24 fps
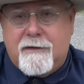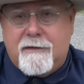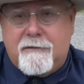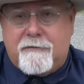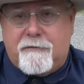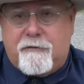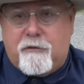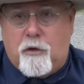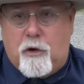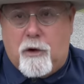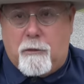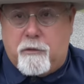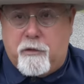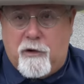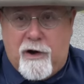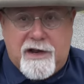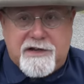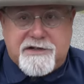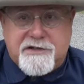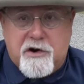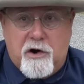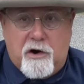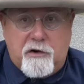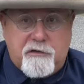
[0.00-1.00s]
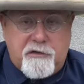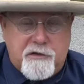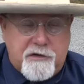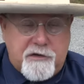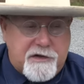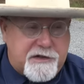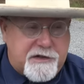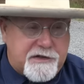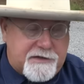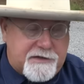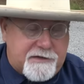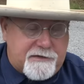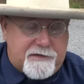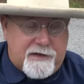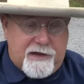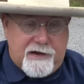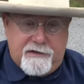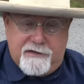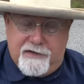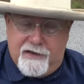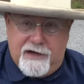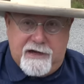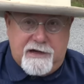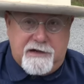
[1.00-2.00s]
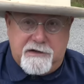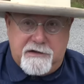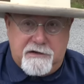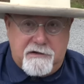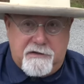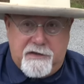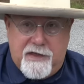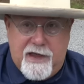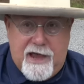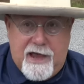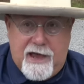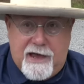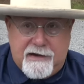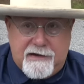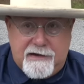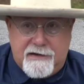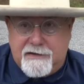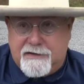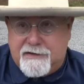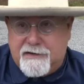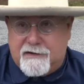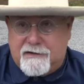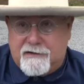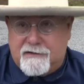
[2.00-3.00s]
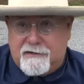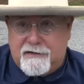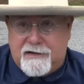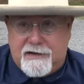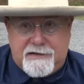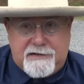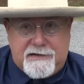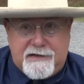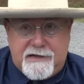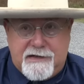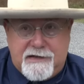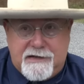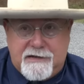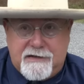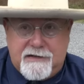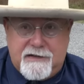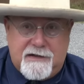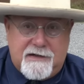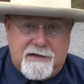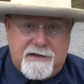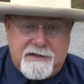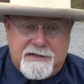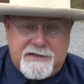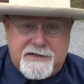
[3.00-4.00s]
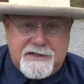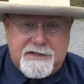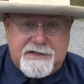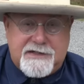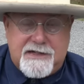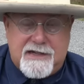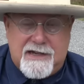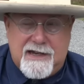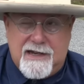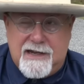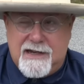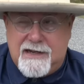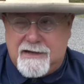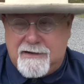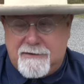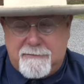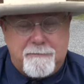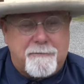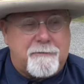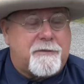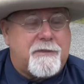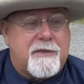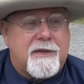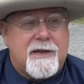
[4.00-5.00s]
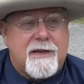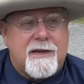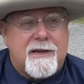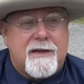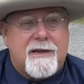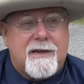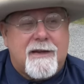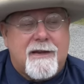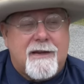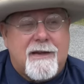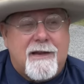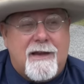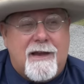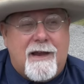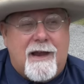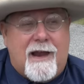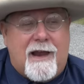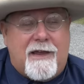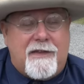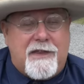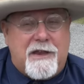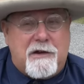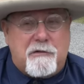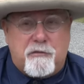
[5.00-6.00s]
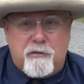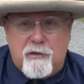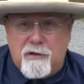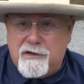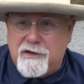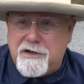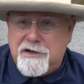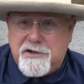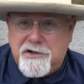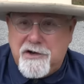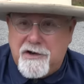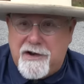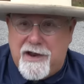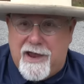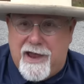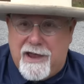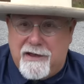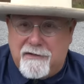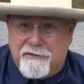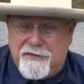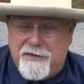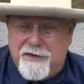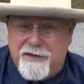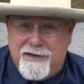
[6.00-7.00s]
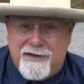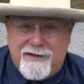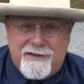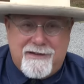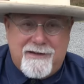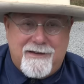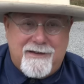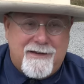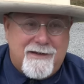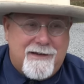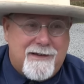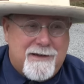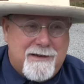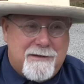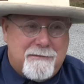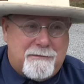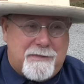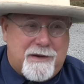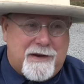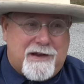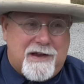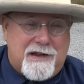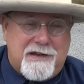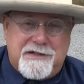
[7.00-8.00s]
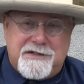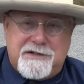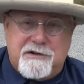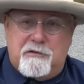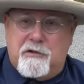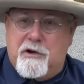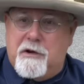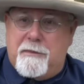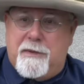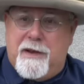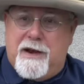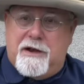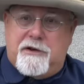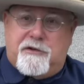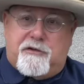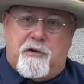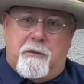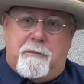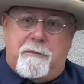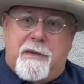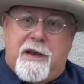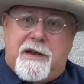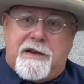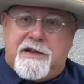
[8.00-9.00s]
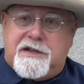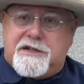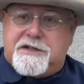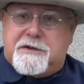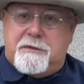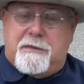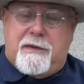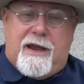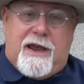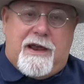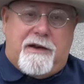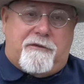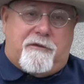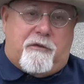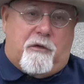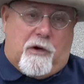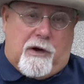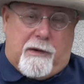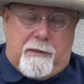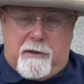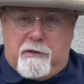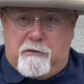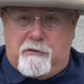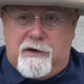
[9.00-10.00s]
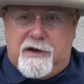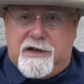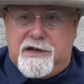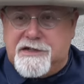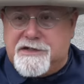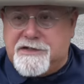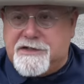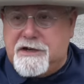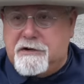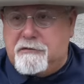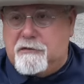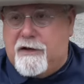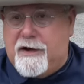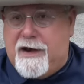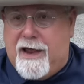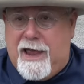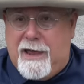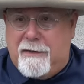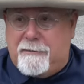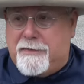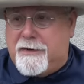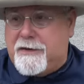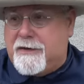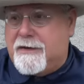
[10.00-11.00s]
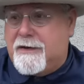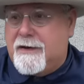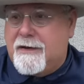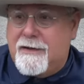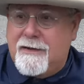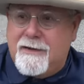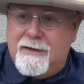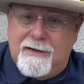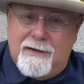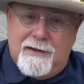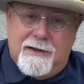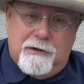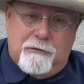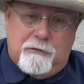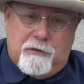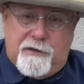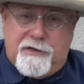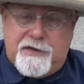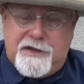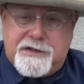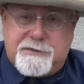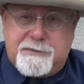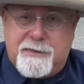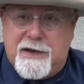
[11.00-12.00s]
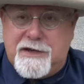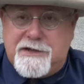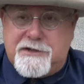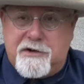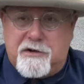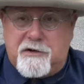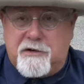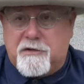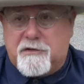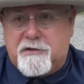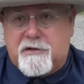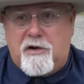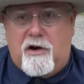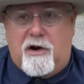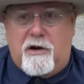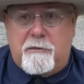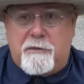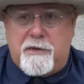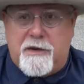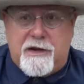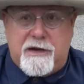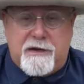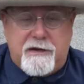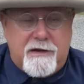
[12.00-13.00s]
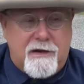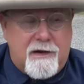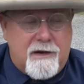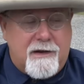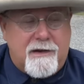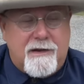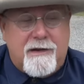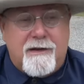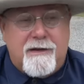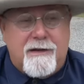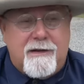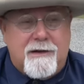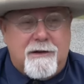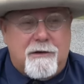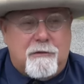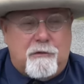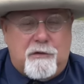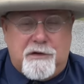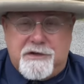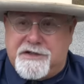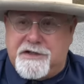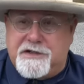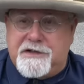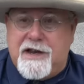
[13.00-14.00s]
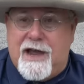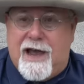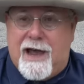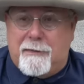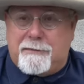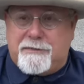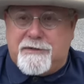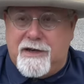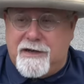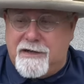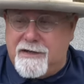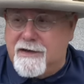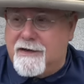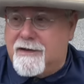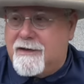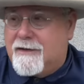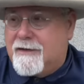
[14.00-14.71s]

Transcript: for brass cartridges. They didn't do that until 1868. And they really should have, because there would have been a tremendous demand for it. I mean, we can see what happened when the Spencer carbine was adopted